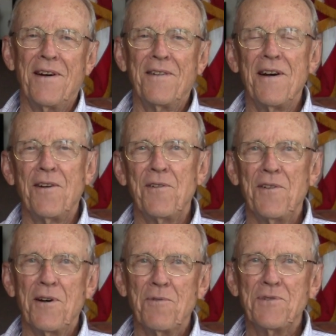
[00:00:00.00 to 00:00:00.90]
Yeah, I heard
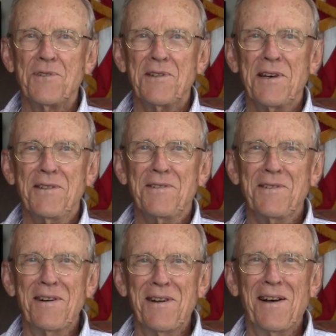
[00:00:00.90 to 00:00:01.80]
that was
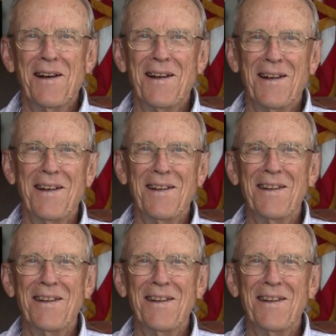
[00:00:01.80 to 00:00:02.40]
staged.